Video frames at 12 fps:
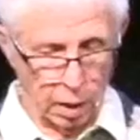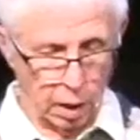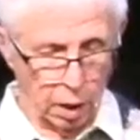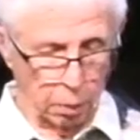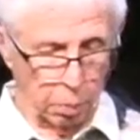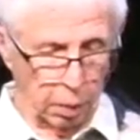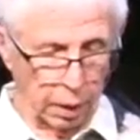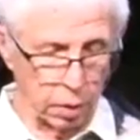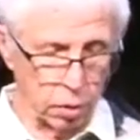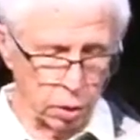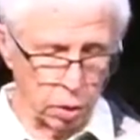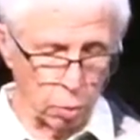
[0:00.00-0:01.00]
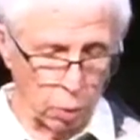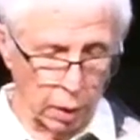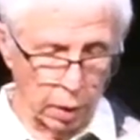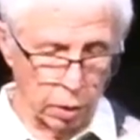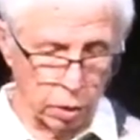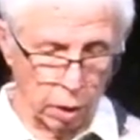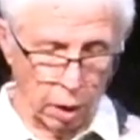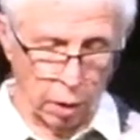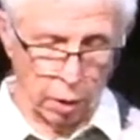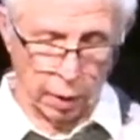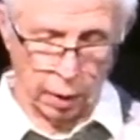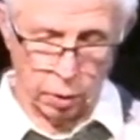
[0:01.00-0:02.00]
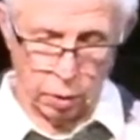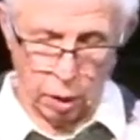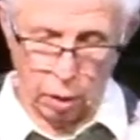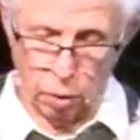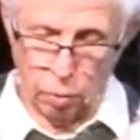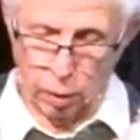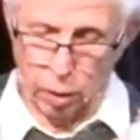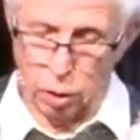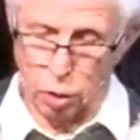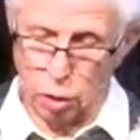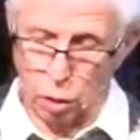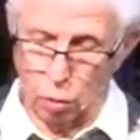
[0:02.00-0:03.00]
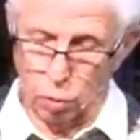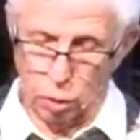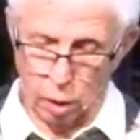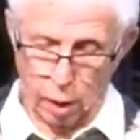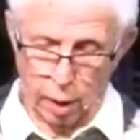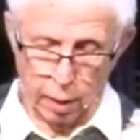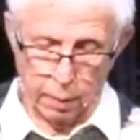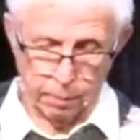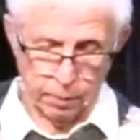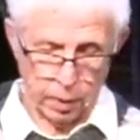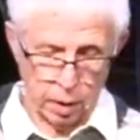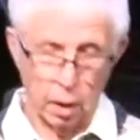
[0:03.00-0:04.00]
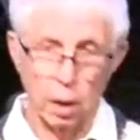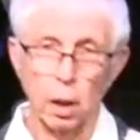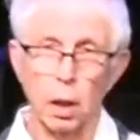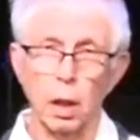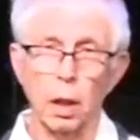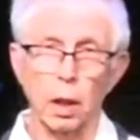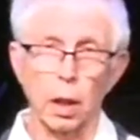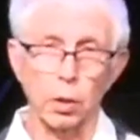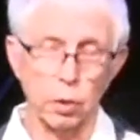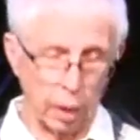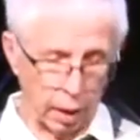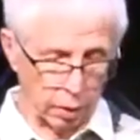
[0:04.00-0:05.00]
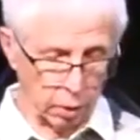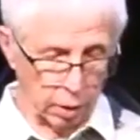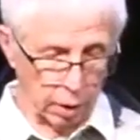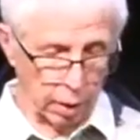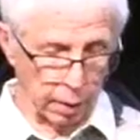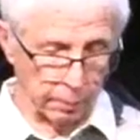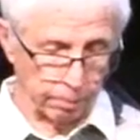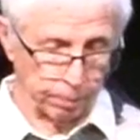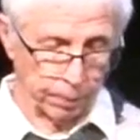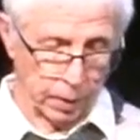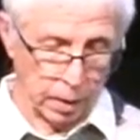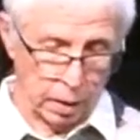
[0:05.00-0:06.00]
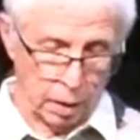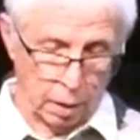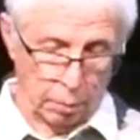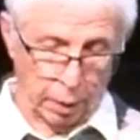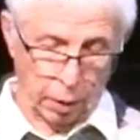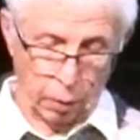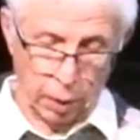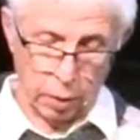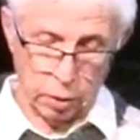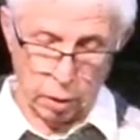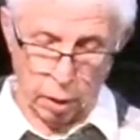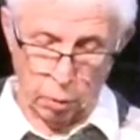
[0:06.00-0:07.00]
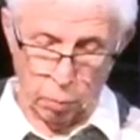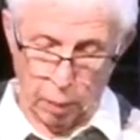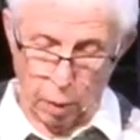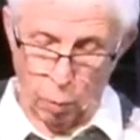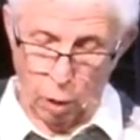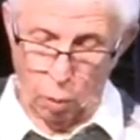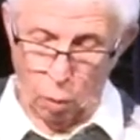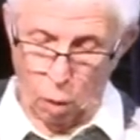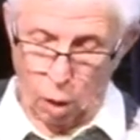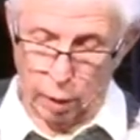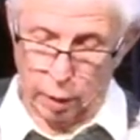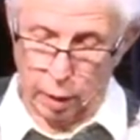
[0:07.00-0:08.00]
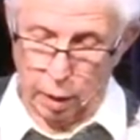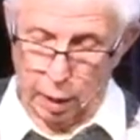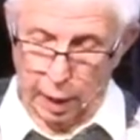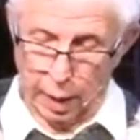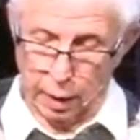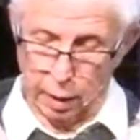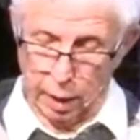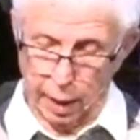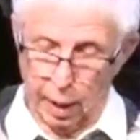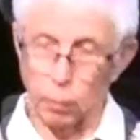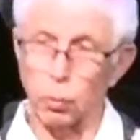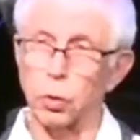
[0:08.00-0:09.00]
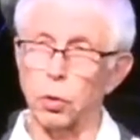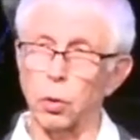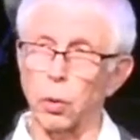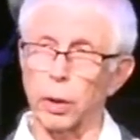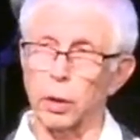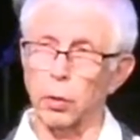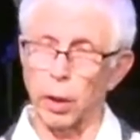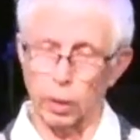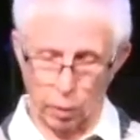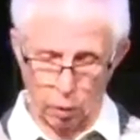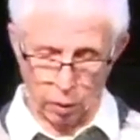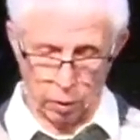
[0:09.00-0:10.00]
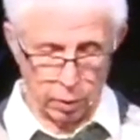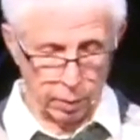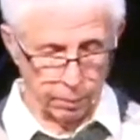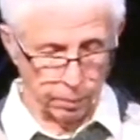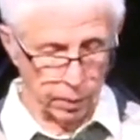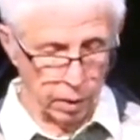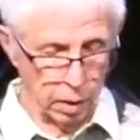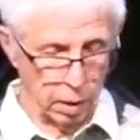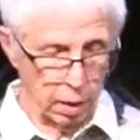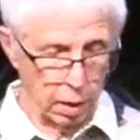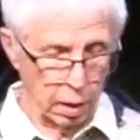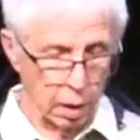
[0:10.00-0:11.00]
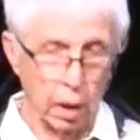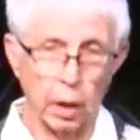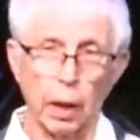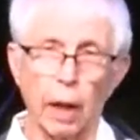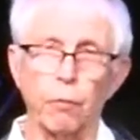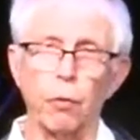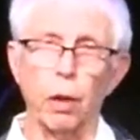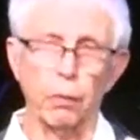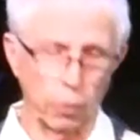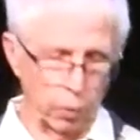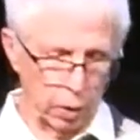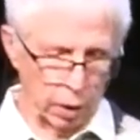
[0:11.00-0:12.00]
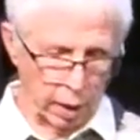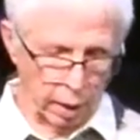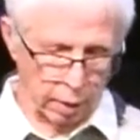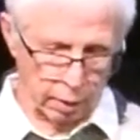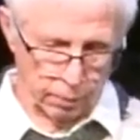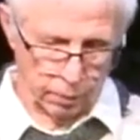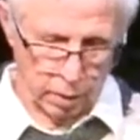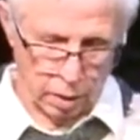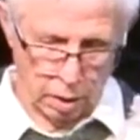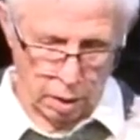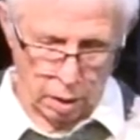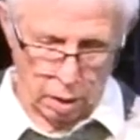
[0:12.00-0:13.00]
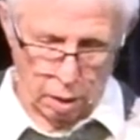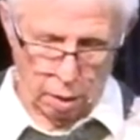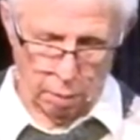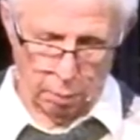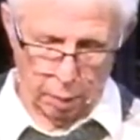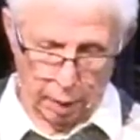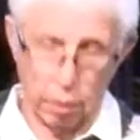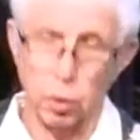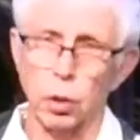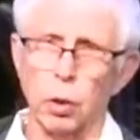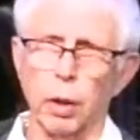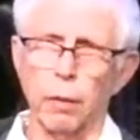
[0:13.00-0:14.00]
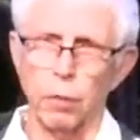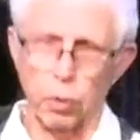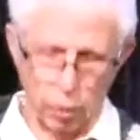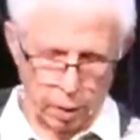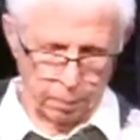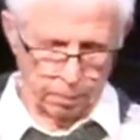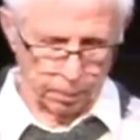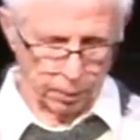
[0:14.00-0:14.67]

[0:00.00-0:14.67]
He placed his Wrigley son on that sun-drenched stone today. Yes, Dr. King, my grandson may well walk hand in hand with your great-granddaughter. Not for everyone yet, but I still have a dream.